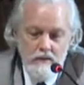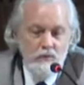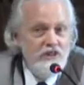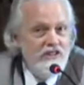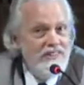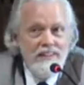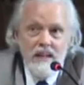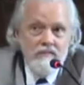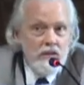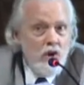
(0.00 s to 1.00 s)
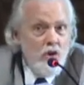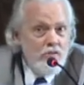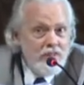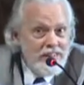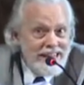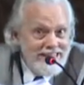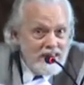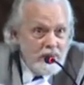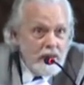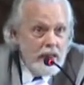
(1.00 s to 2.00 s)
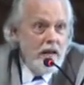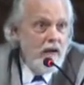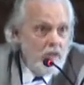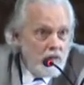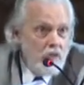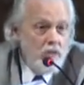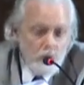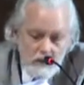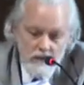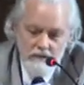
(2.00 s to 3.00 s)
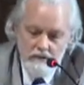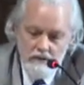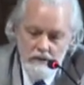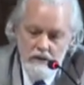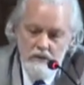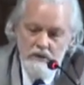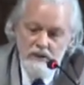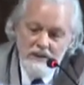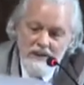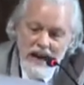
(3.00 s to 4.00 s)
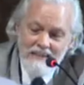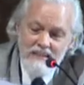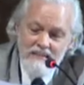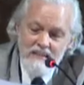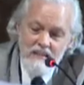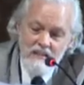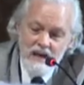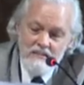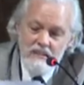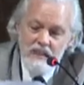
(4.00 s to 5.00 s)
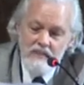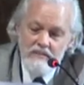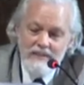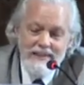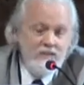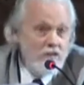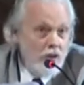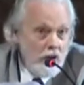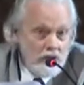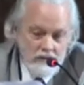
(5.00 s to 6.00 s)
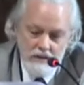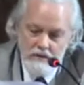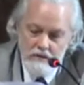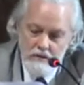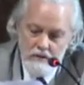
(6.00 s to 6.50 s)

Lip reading: We should never overestimate our own worth. We should not consider ourselves exalted,